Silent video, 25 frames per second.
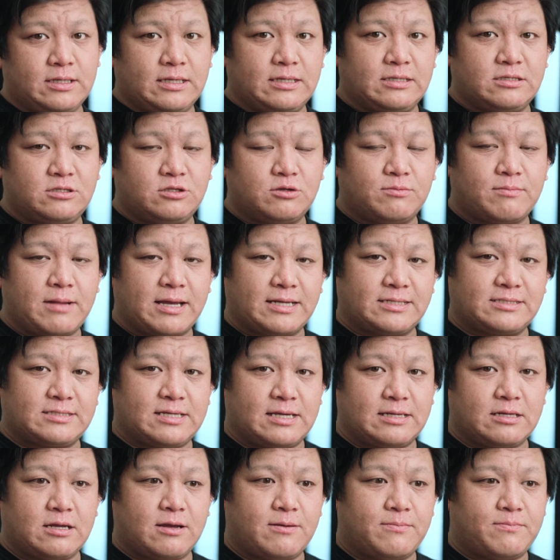into my
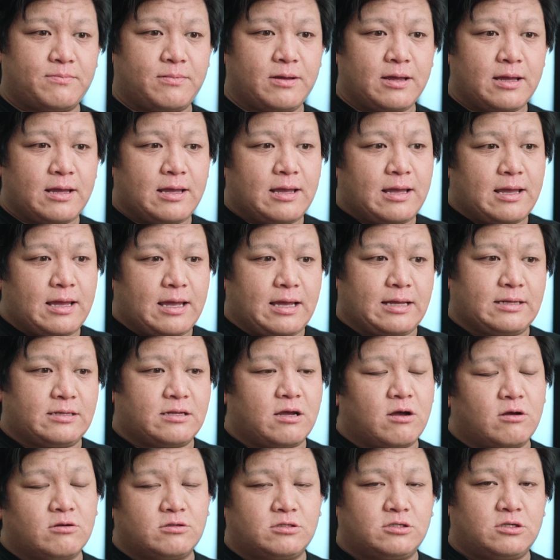setup, and
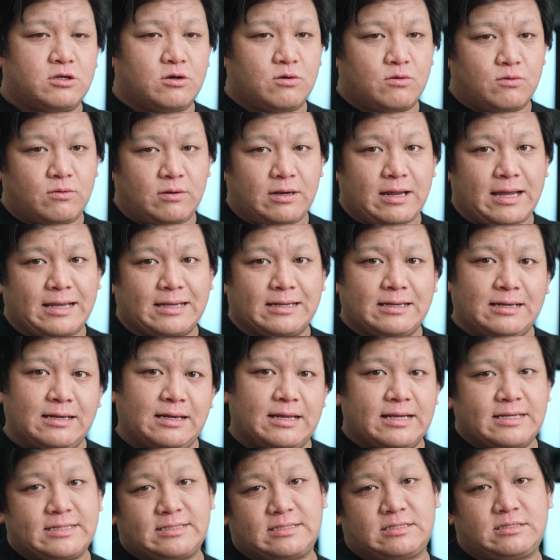also like
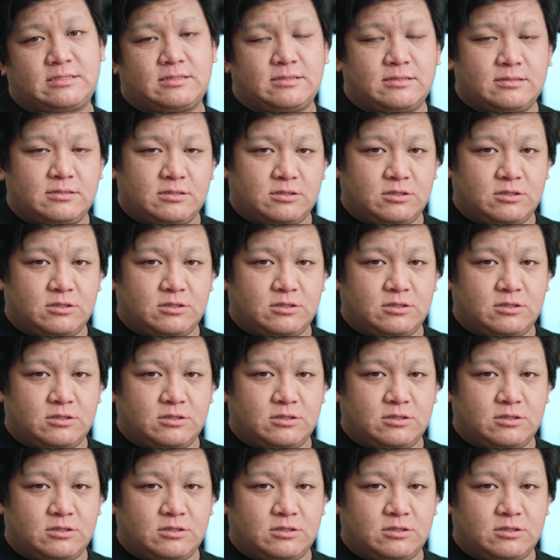list